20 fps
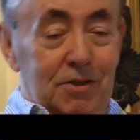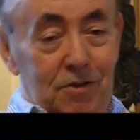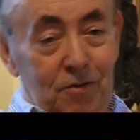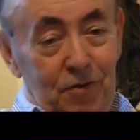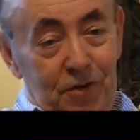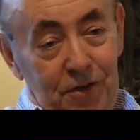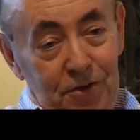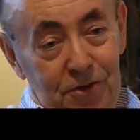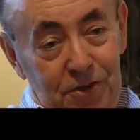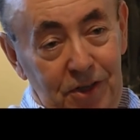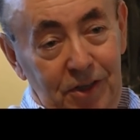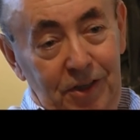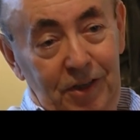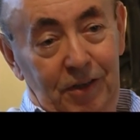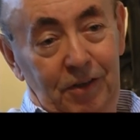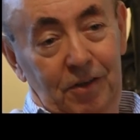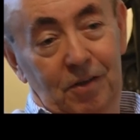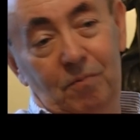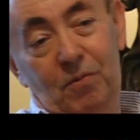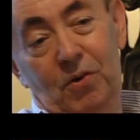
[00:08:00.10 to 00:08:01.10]
you're in a thinking
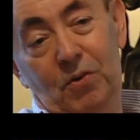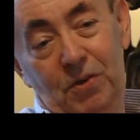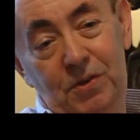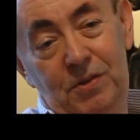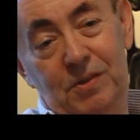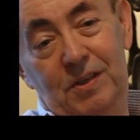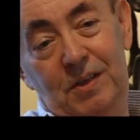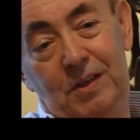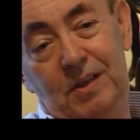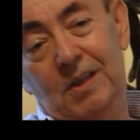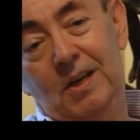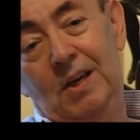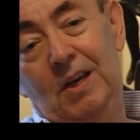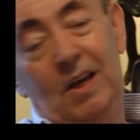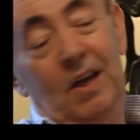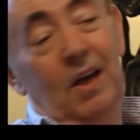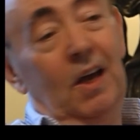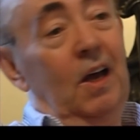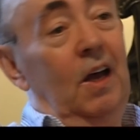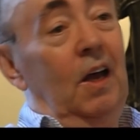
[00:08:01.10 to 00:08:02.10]
community,
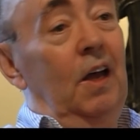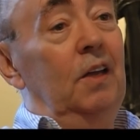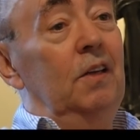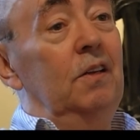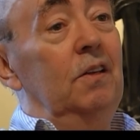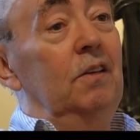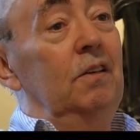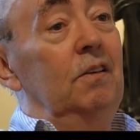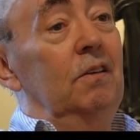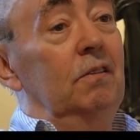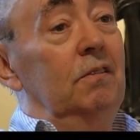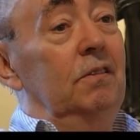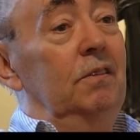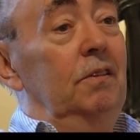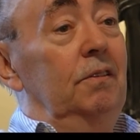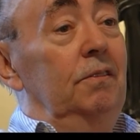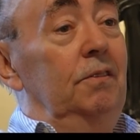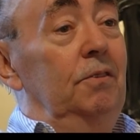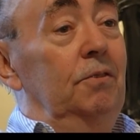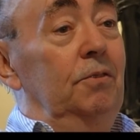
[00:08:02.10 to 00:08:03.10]
and
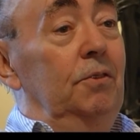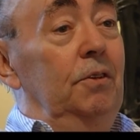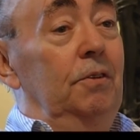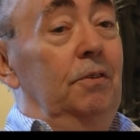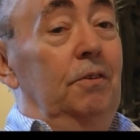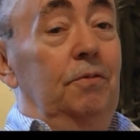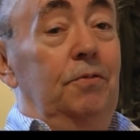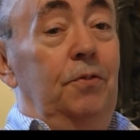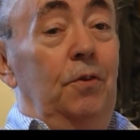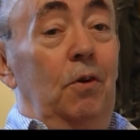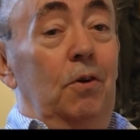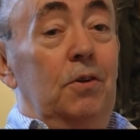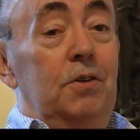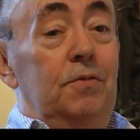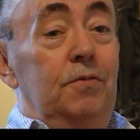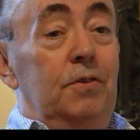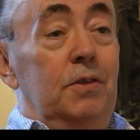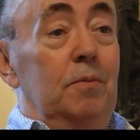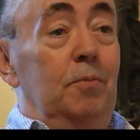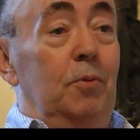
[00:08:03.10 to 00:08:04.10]
the
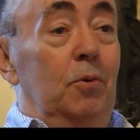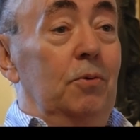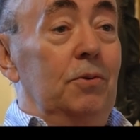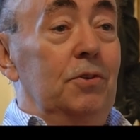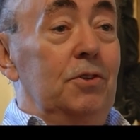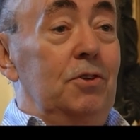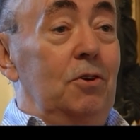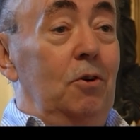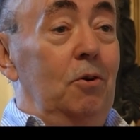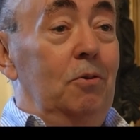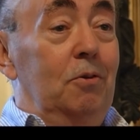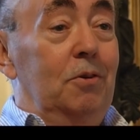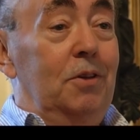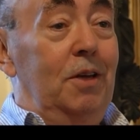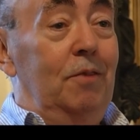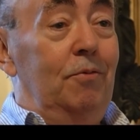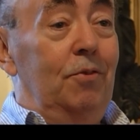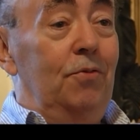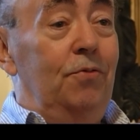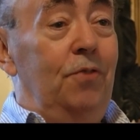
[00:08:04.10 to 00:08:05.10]
philosophers are bought and sold
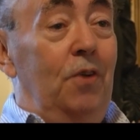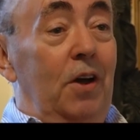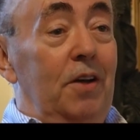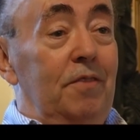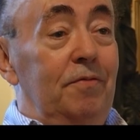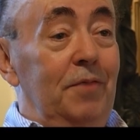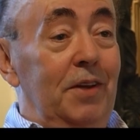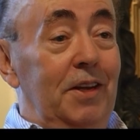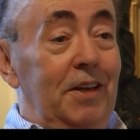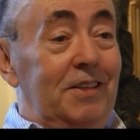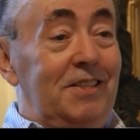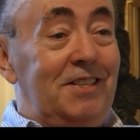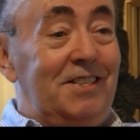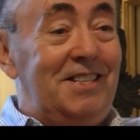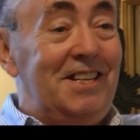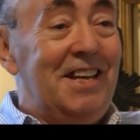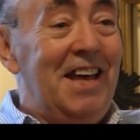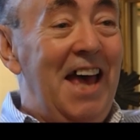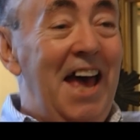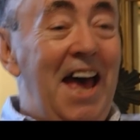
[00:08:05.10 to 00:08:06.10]
every 5
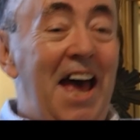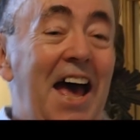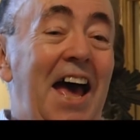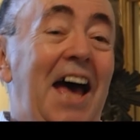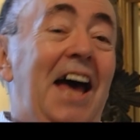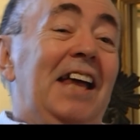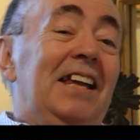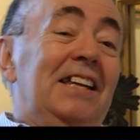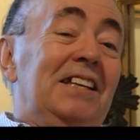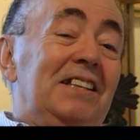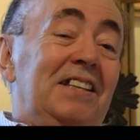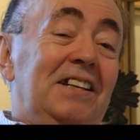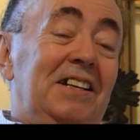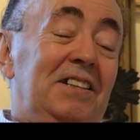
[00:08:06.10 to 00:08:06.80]
minutes. And